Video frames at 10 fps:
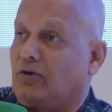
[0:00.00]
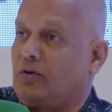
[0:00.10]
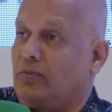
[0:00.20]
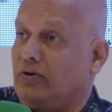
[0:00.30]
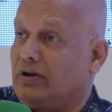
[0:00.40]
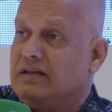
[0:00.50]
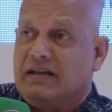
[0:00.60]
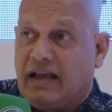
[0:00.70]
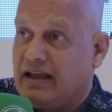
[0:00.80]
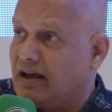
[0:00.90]
workforces. We
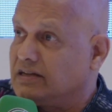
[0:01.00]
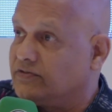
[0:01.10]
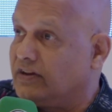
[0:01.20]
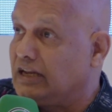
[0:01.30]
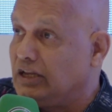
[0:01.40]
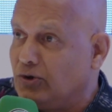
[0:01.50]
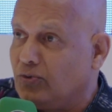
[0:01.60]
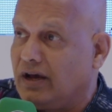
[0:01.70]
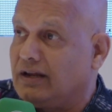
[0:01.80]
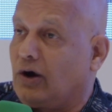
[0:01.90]
heard the previous panel talk
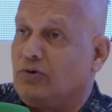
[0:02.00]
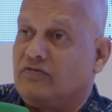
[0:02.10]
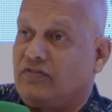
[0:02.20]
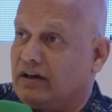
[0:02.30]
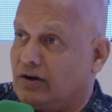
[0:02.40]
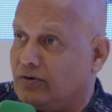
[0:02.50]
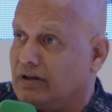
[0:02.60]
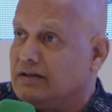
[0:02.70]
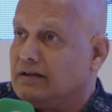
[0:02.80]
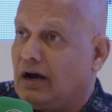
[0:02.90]
about AI is
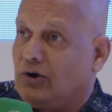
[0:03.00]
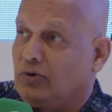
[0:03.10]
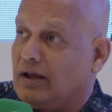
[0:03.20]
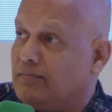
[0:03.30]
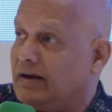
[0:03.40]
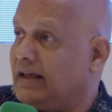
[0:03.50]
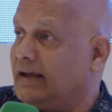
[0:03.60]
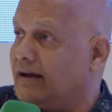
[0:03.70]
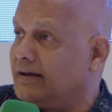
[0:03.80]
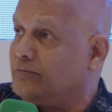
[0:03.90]
very new, and how do you
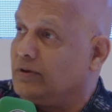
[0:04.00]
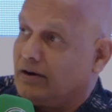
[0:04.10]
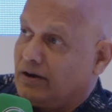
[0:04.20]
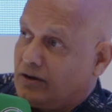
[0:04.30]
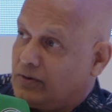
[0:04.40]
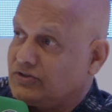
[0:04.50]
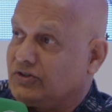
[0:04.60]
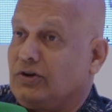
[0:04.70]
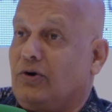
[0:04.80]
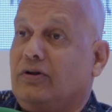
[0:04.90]
figure out how to
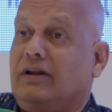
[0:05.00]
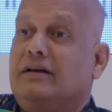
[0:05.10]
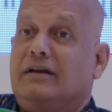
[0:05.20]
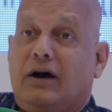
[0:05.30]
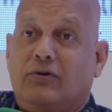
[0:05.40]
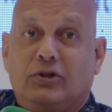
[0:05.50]
embed AI?